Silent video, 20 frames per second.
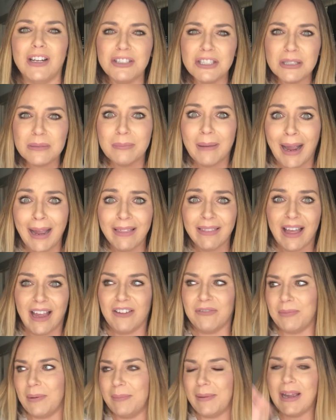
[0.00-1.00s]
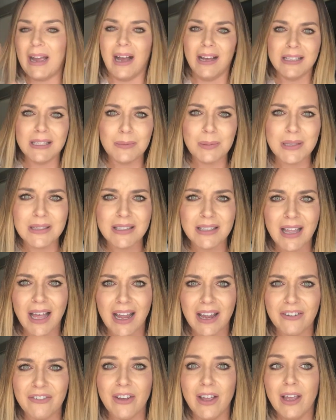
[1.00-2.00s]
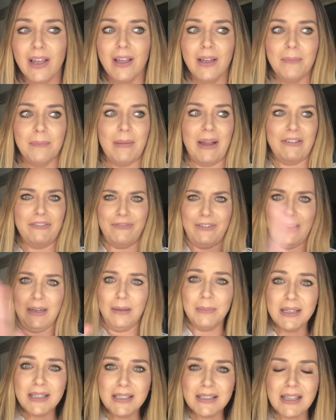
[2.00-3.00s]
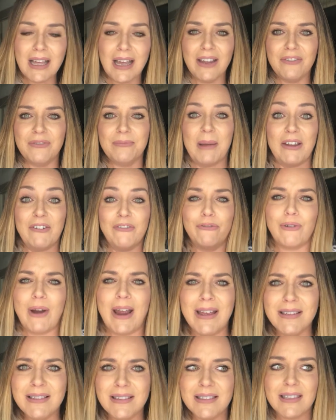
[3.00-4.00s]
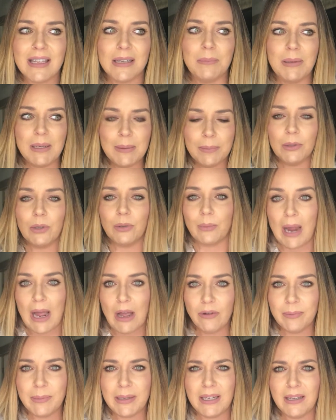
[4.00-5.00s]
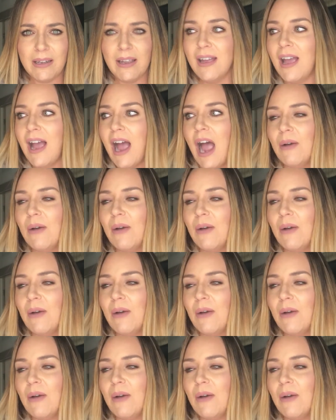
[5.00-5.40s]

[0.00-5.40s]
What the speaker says: Not just my life, but my husband's life, my family's life, my friends, like people around me.